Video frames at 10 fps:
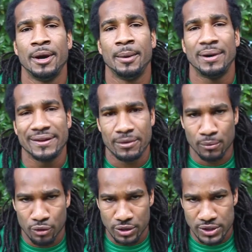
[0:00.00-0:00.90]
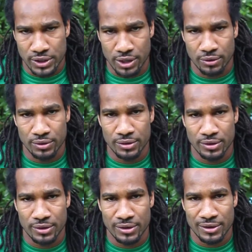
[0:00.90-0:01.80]
But even more so,
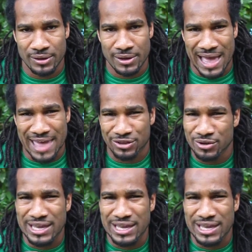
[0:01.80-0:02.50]
after you